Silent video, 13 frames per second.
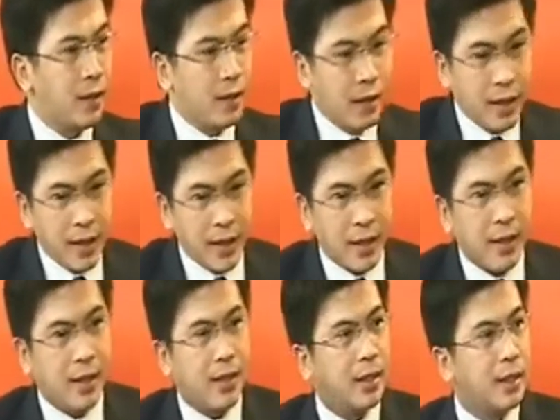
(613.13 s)
These
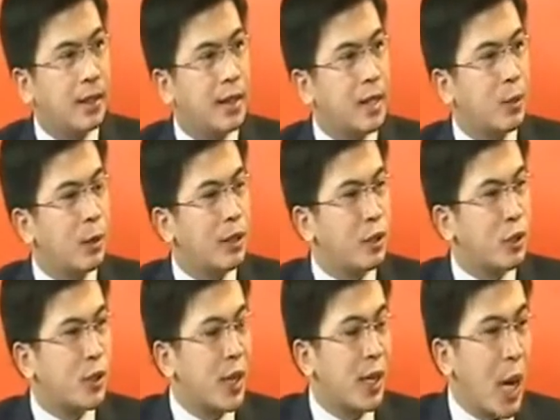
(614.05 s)
key cities will
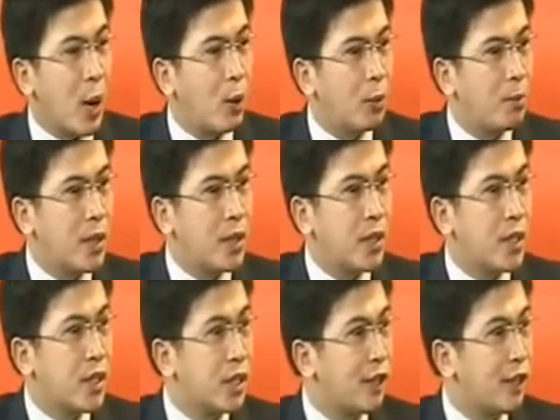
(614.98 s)
sustain our business